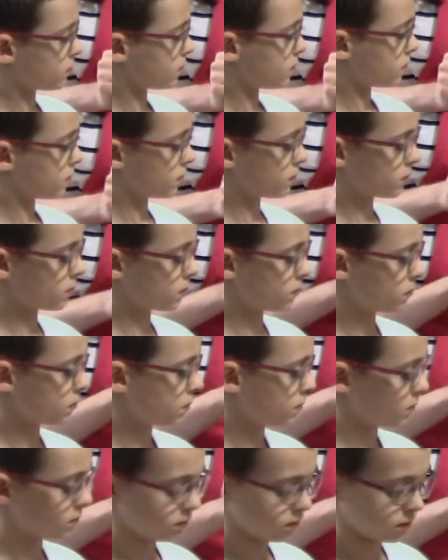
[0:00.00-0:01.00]

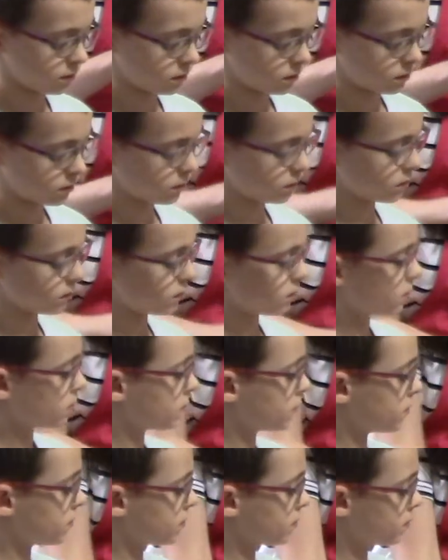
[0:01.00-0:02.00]

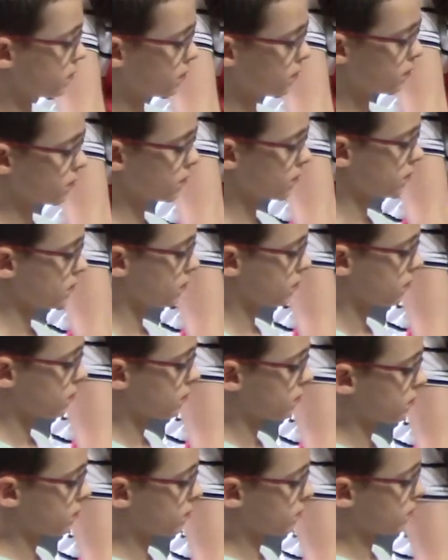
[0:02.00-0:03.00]

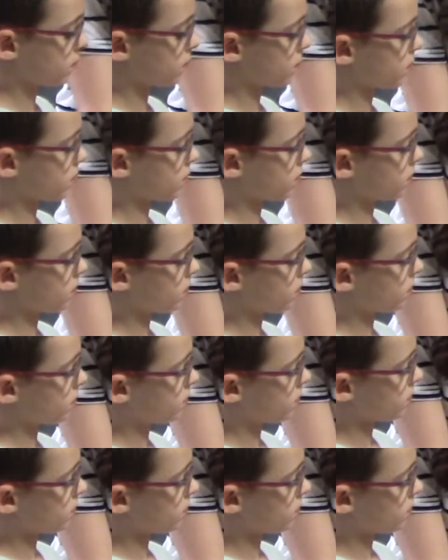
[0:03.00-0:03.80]
(silent)